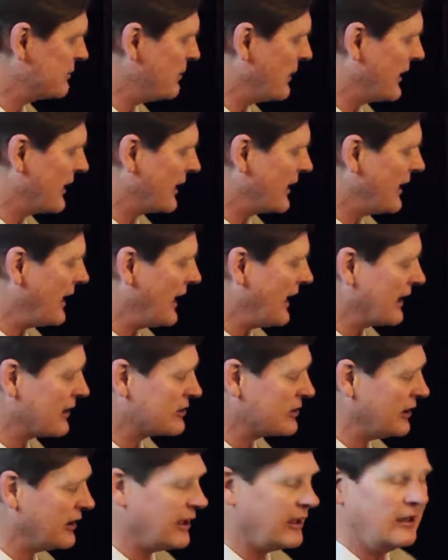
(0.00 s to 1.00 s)
but it can
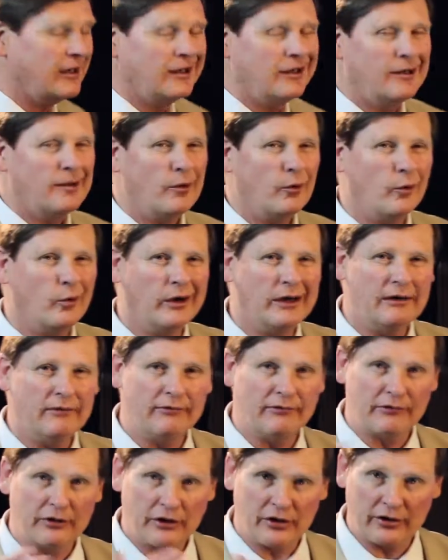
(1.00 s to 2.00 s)
actually
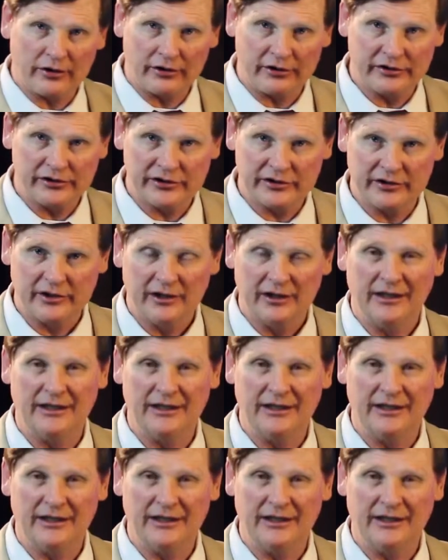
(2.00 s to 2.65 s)
reverse